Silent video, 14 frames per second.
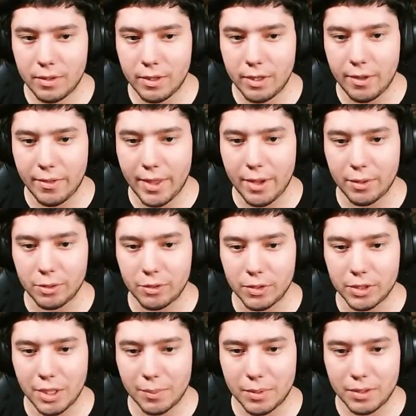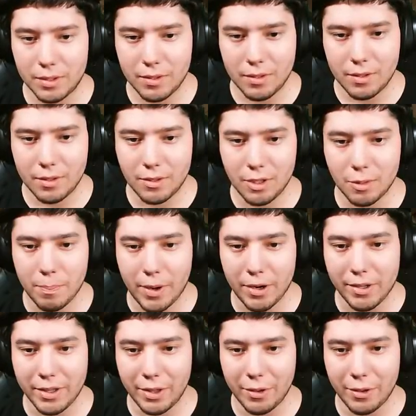And now there's footsteps. Just barely though,